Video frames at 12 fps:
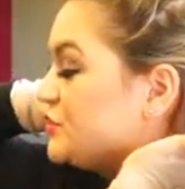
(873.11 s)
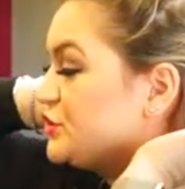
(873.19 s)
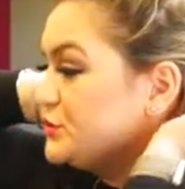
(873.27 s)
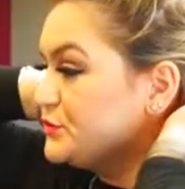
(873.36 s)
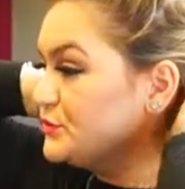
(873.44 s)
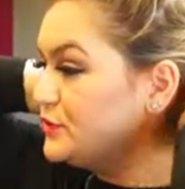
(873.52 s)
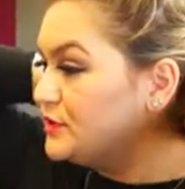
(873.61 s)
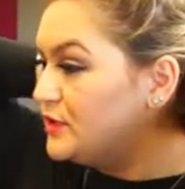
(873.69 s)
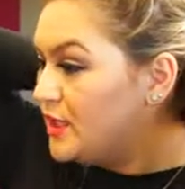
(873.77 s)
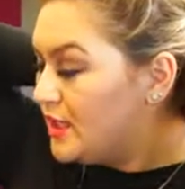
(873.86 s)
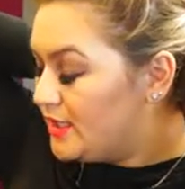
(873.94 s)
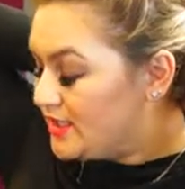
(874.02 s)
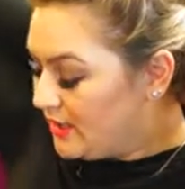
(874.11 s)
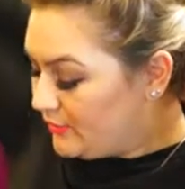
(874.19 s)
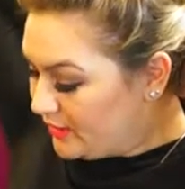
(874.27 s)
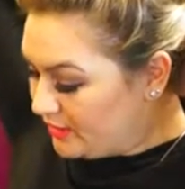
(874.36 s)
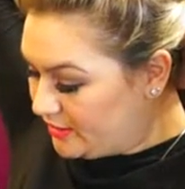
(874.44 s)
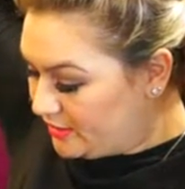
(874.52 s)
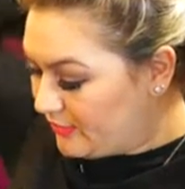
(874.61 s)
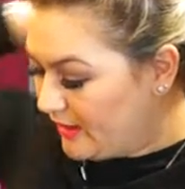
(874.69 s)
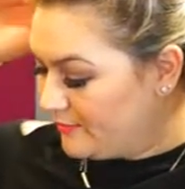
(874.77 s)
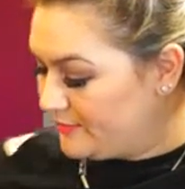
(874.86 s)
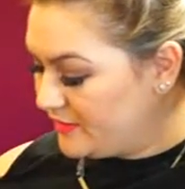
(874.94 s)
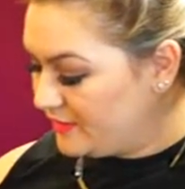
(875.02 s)
two, and now we're gonna
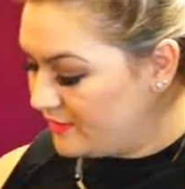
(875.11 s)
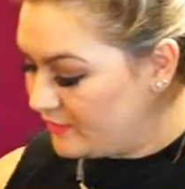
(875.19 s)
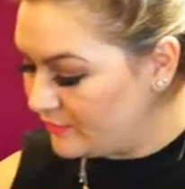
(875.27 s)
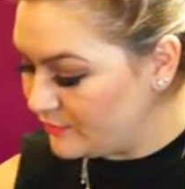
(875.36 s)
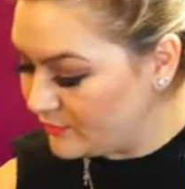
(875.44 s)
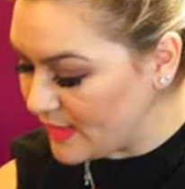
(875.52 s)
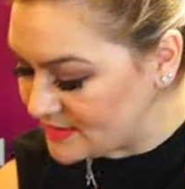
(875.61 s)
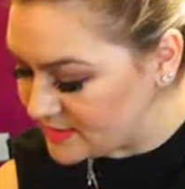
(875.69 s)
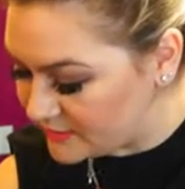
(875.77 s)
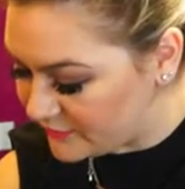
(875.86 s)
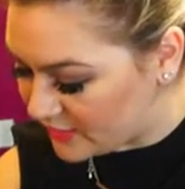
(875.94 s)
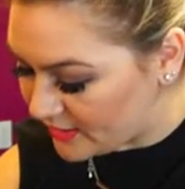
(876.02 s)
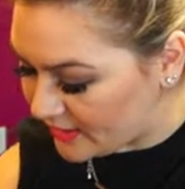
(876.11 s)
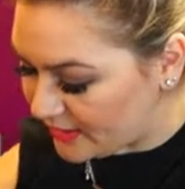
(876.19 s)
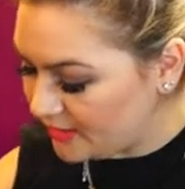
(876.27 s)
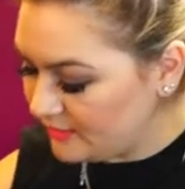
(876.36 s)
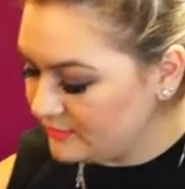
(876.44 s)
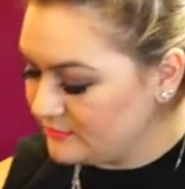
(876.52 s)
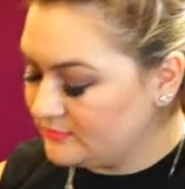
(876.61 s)
grab the rest of our hair